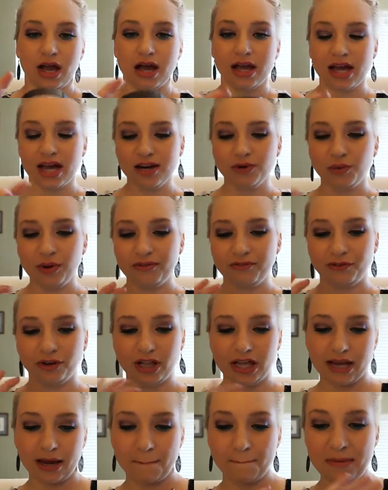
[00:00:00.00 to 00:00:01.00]
I kind of went for
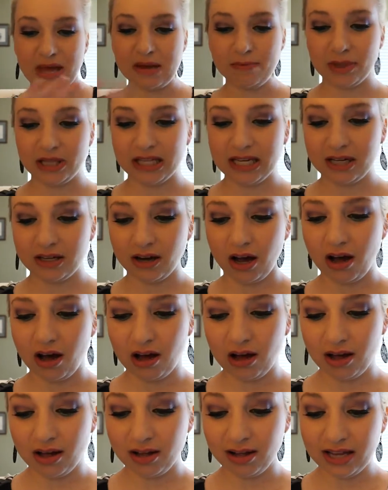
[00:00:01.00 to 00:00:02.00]
like a Maybelline
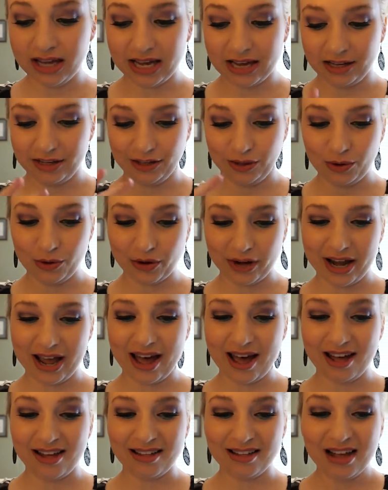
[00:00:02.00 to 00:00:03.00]
haul and
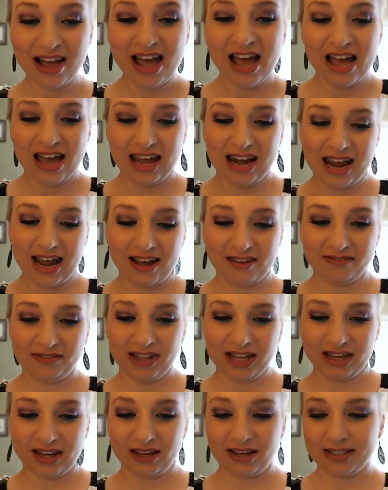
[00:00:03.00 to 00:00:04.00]
L'Oreal, and I have
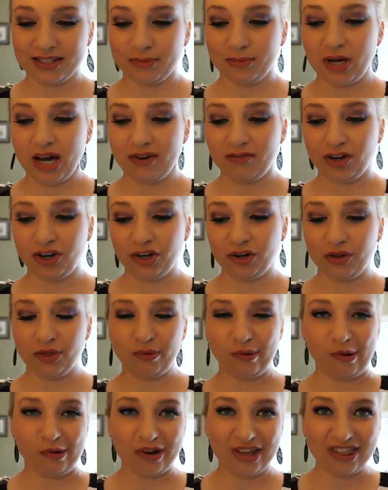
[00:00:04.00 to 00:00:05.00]
like some CoverGirl
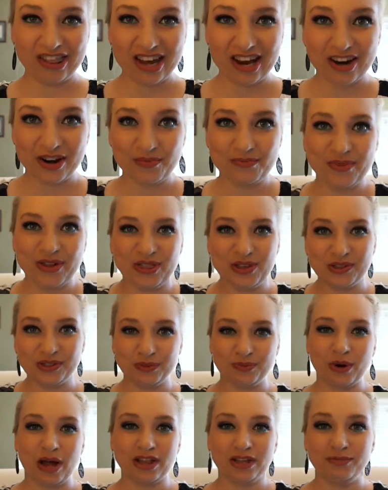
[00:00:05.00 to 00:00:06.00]
thrown in there, but
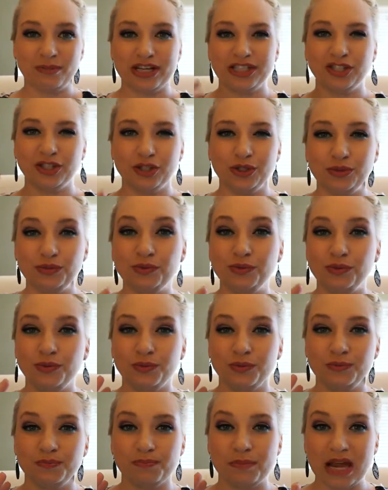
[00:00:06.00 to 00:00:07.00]
those are probably my
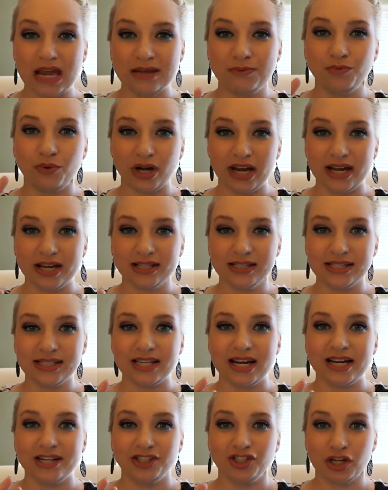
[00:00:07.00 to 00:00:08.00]
two main brands
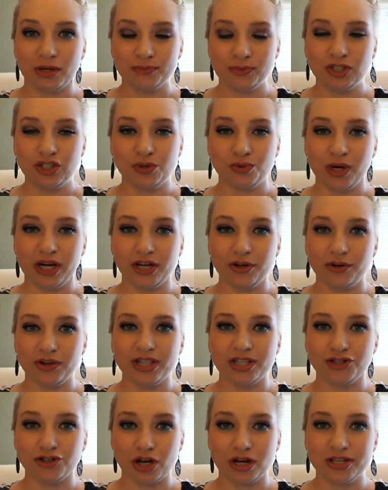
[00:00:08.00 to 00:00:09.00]
that I jump to when I go to
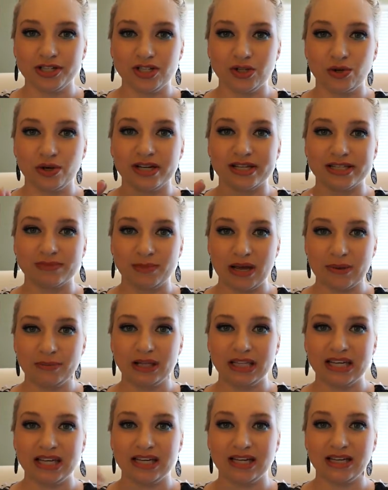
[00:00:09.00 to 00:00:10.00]
the drugstore, is
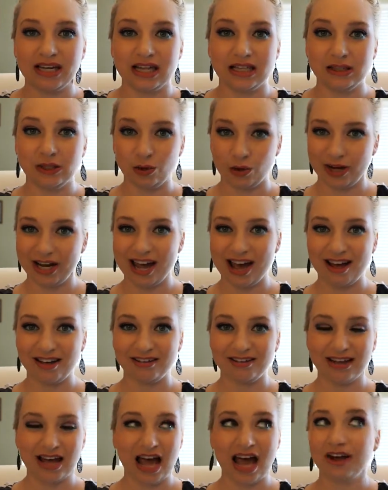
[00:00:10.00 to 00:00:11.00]
Maybelline and
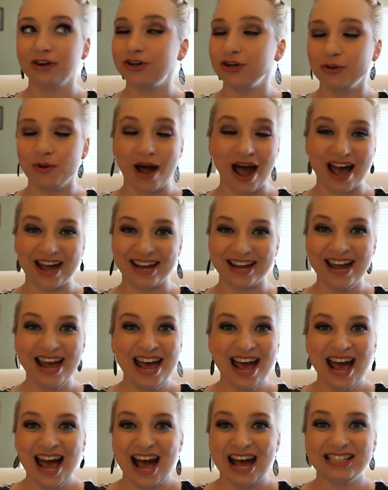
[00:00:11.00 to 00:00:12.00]
L'Oreal. I don't know why.
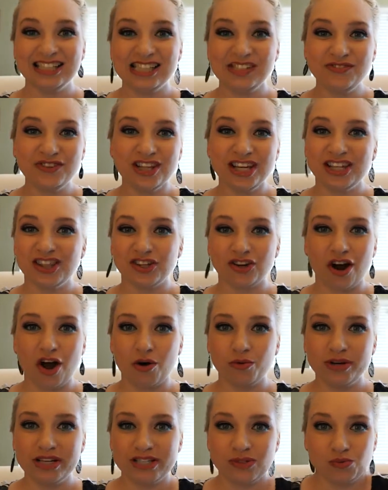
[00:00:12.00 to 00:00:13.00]
I just feel like
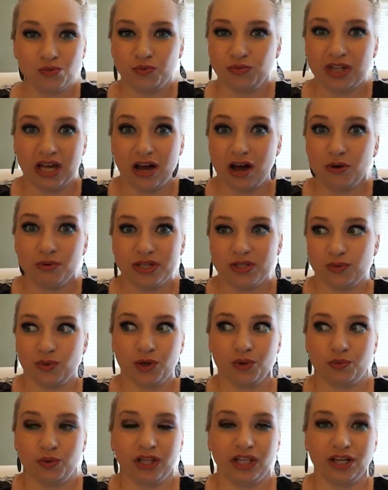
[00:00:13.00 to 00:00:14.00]
they always
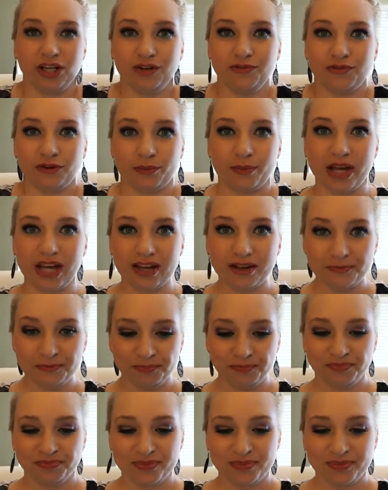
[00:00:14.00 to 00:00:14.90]
work really good for me.